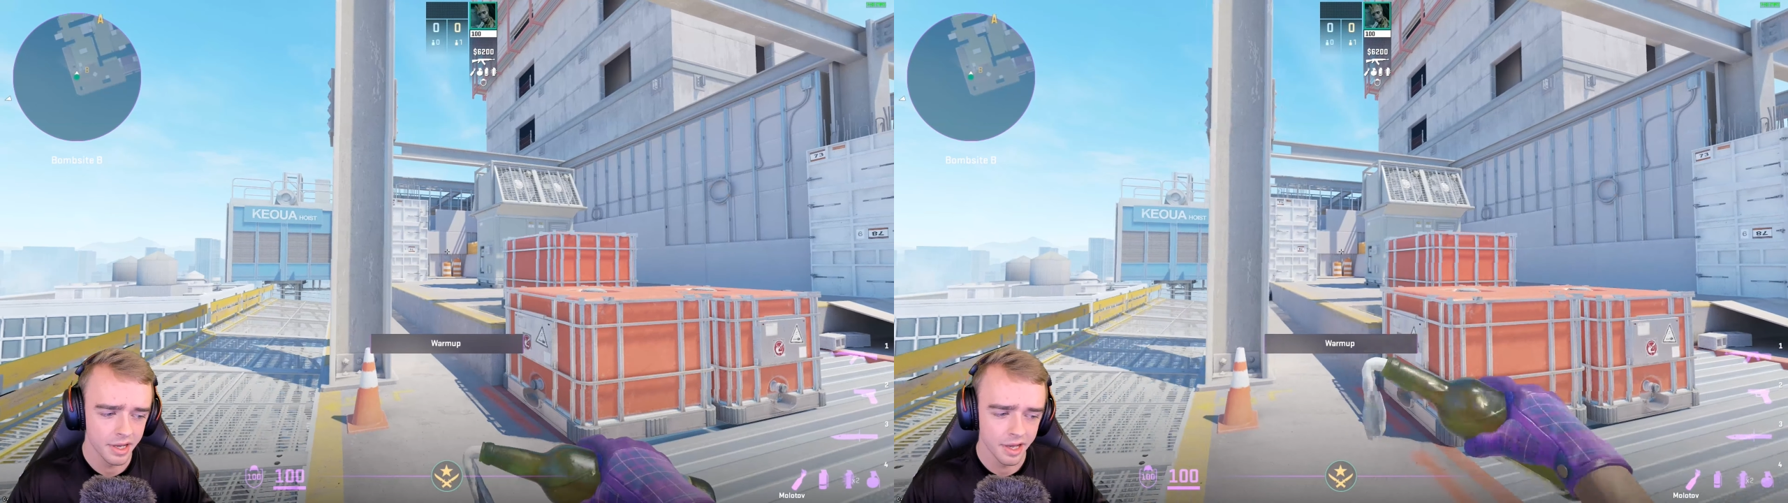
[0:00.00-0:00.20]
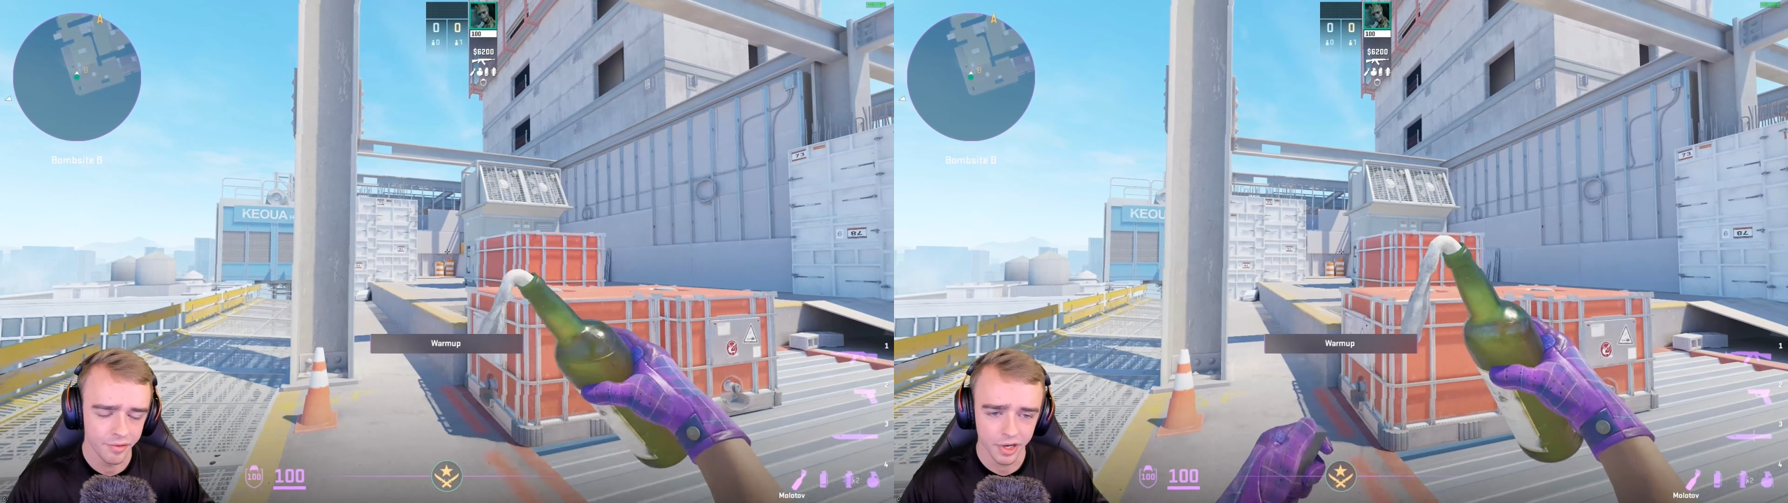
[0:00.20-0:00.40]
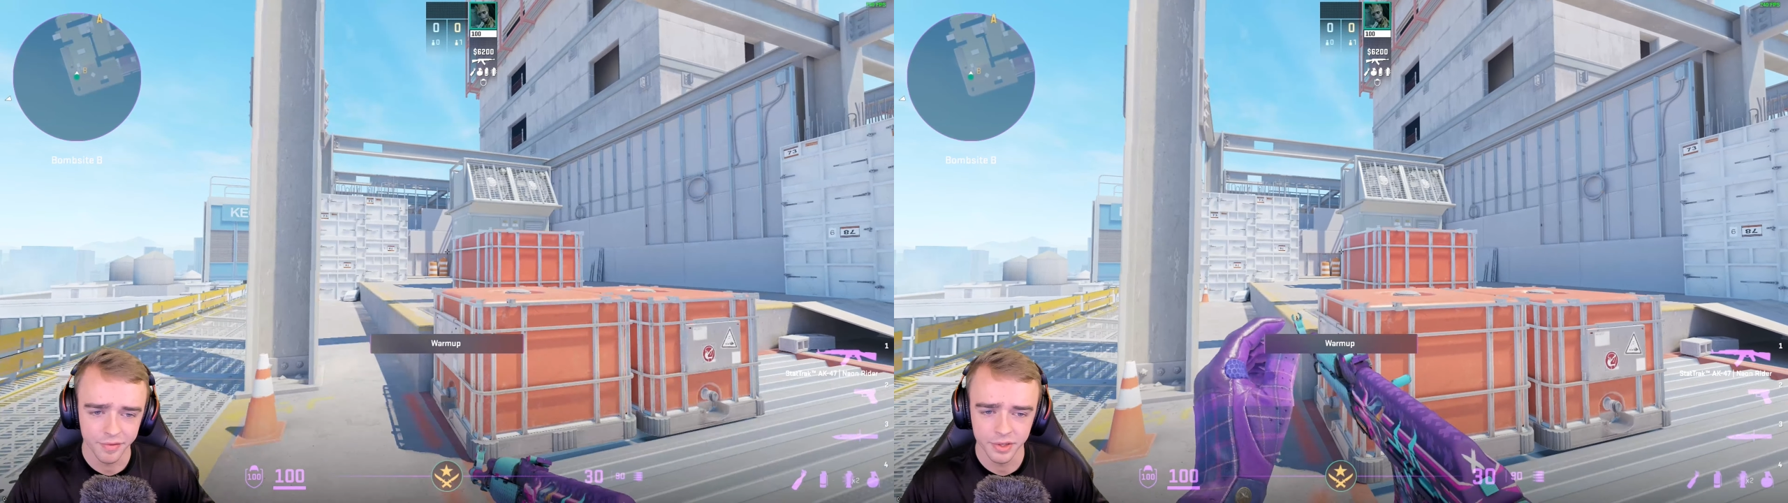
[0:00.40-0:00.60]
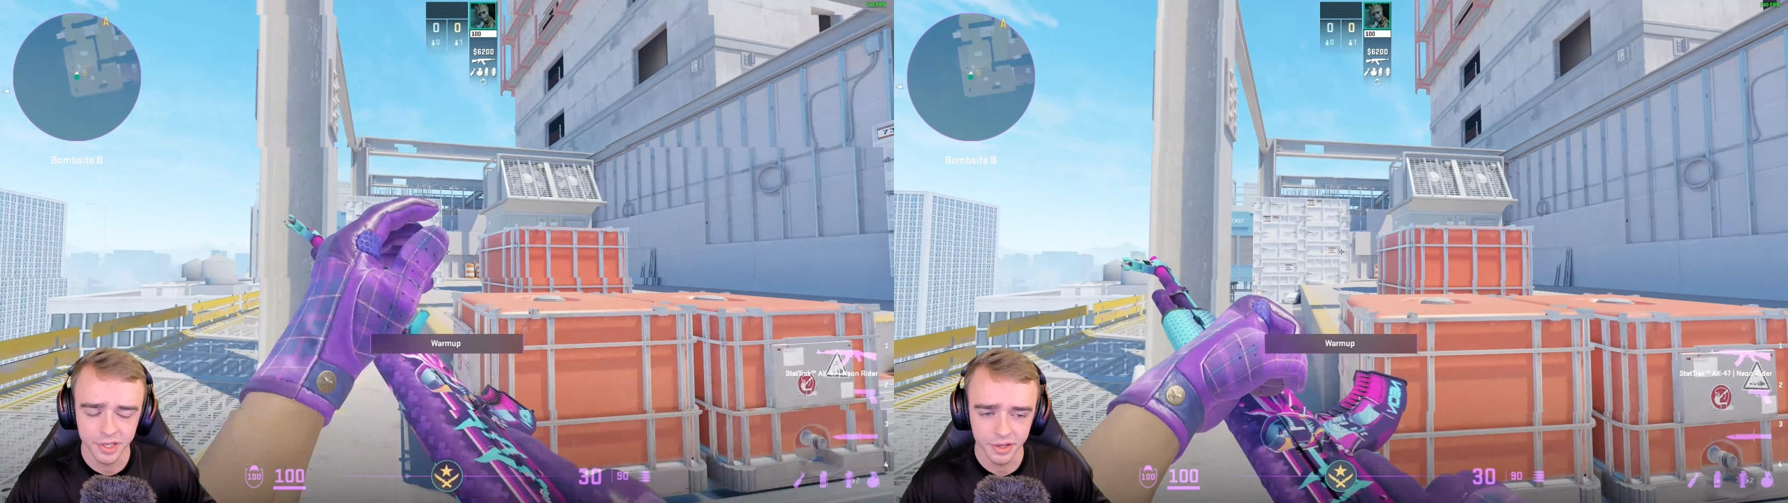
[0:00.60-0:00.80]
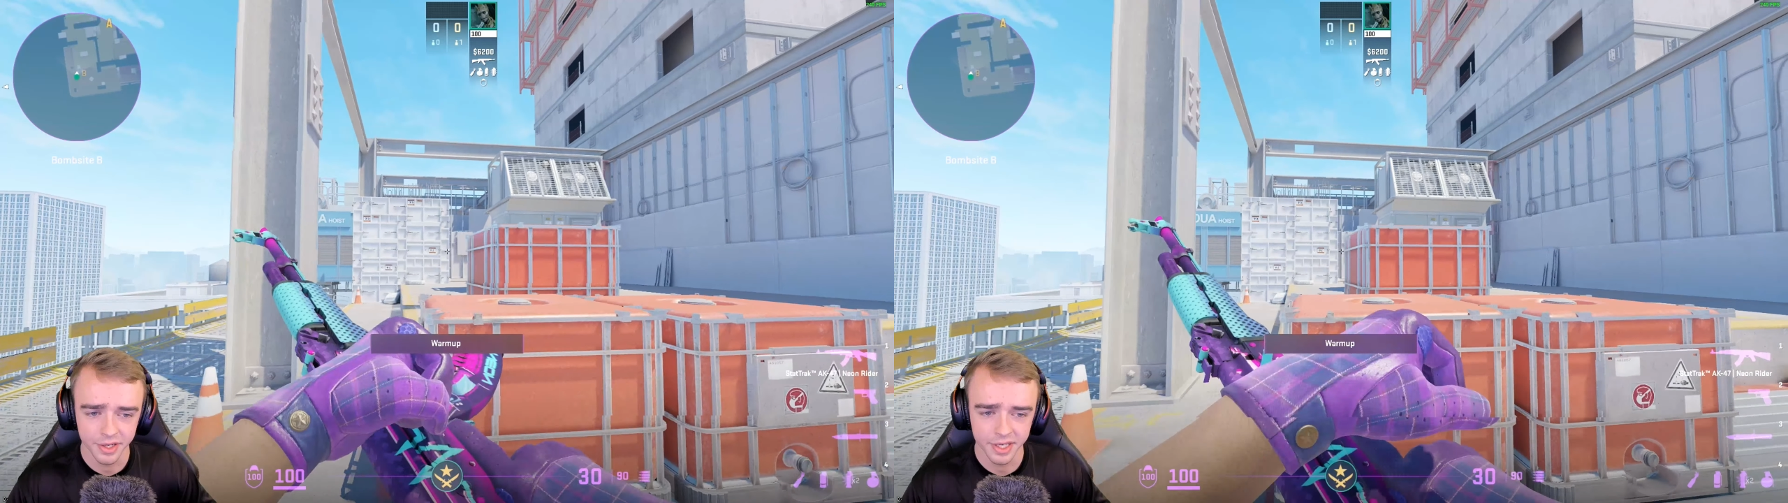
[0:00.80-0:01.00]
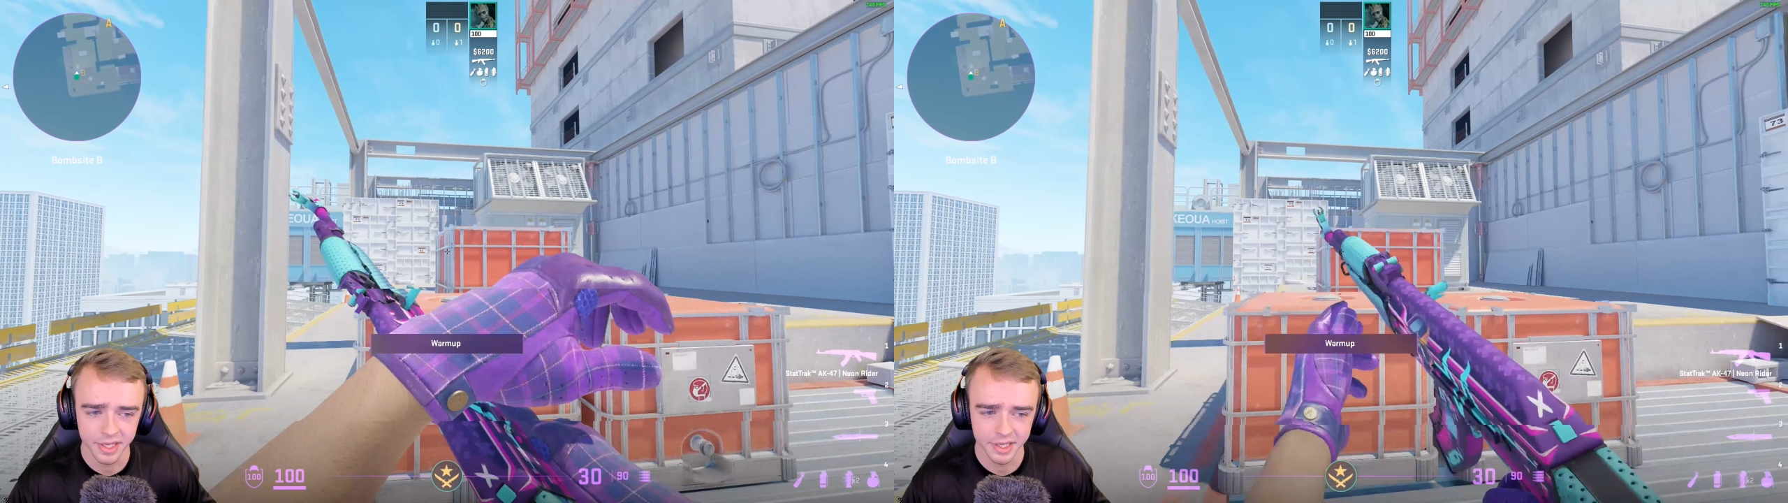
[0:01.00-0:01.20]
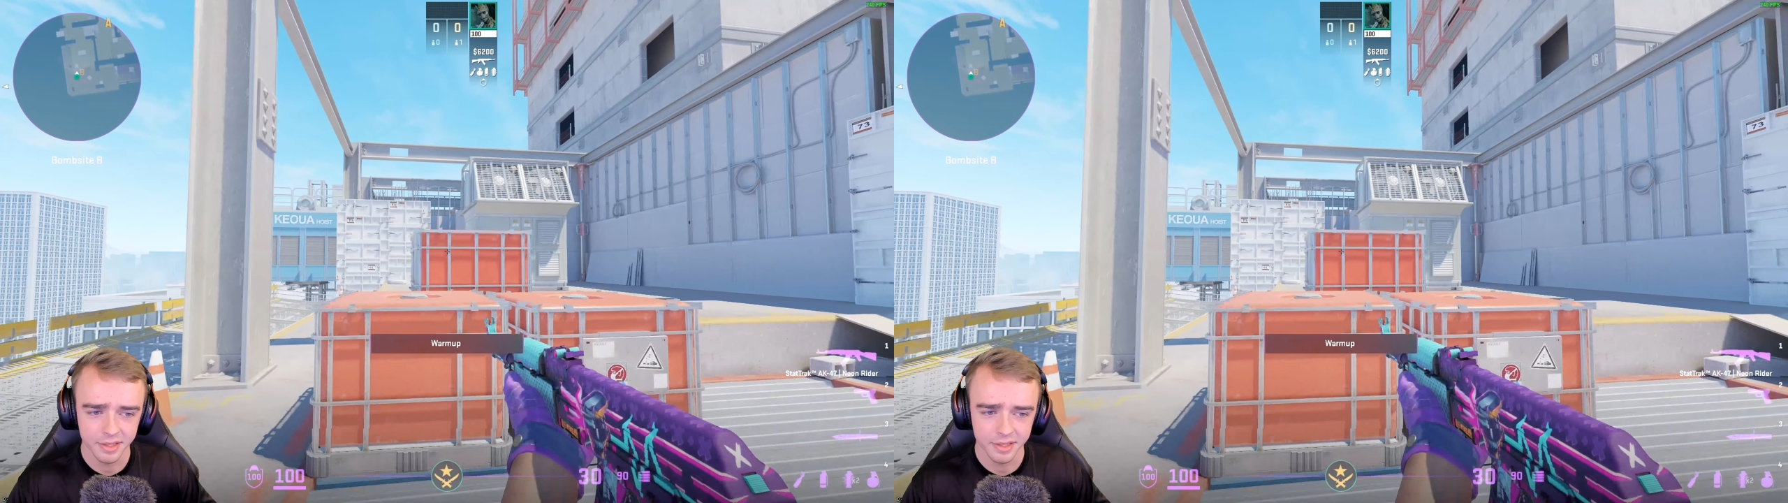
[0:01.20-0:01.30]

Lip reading: If you have utility,